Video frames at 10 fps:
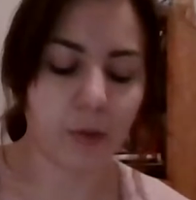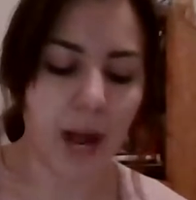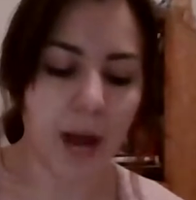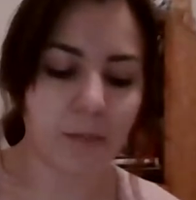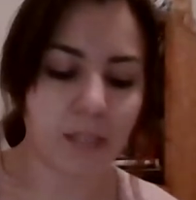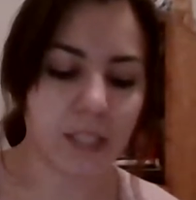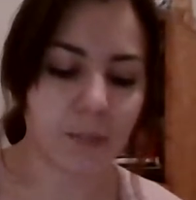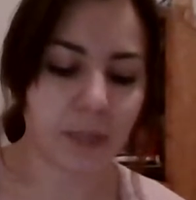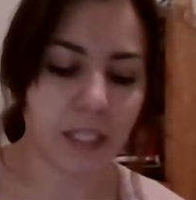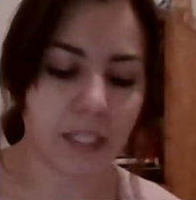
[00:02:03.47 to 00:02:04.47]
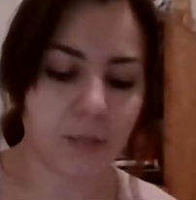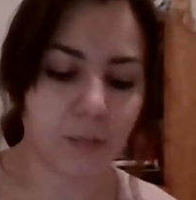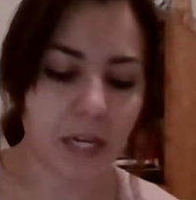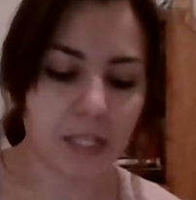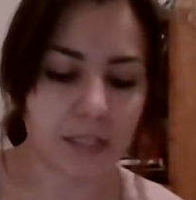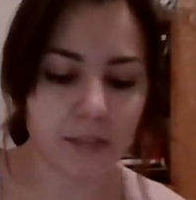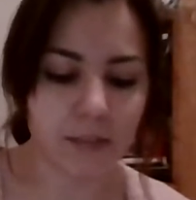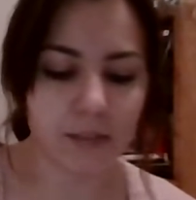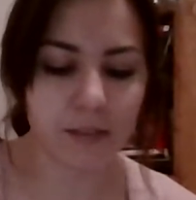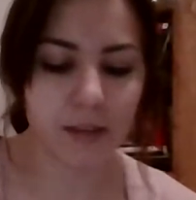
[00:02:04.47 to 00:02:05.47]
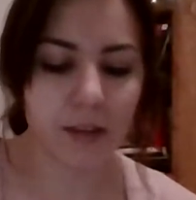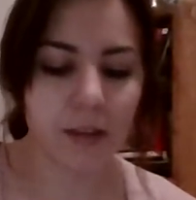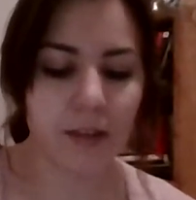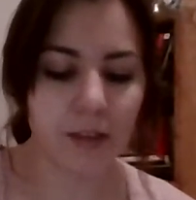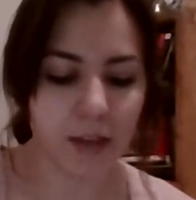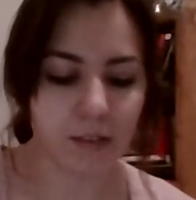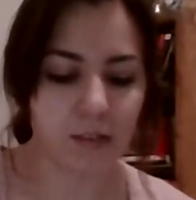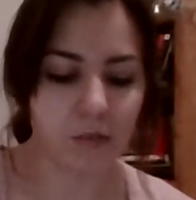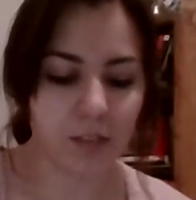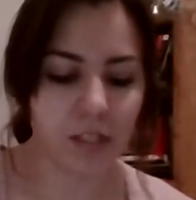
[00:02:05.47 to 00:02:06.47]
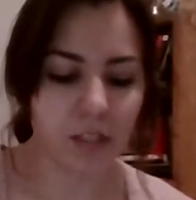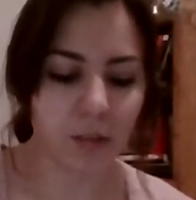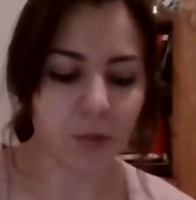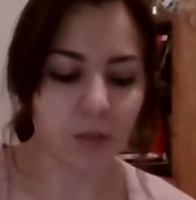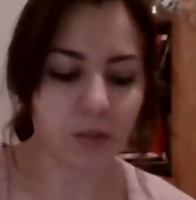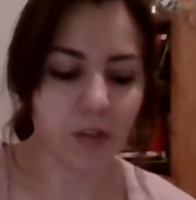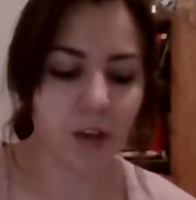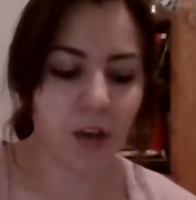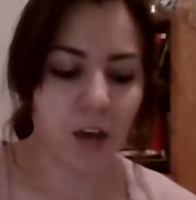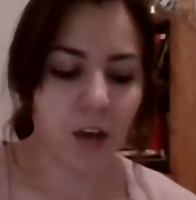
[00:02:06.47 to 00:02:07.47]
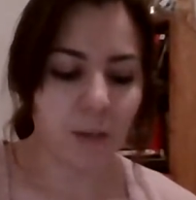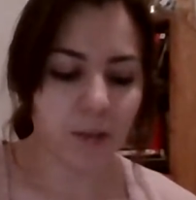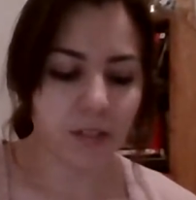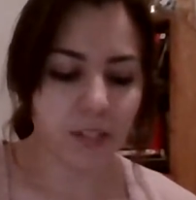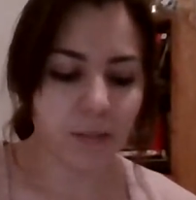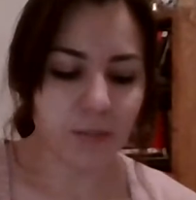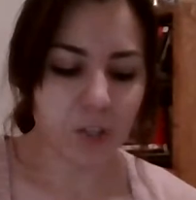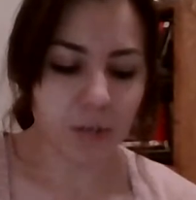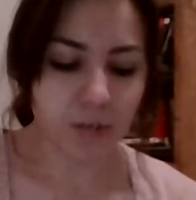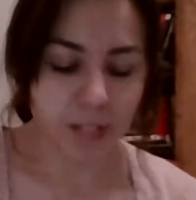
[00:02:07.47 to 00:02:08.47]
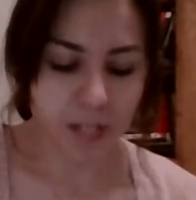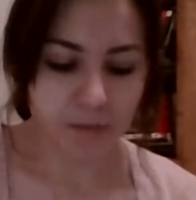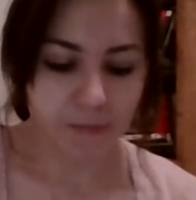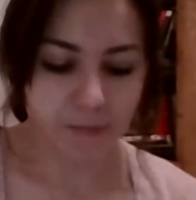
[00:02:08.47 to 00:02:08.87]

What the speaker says: perhaps explain his presence. Yes, 3 syllables, about the same as Jameson.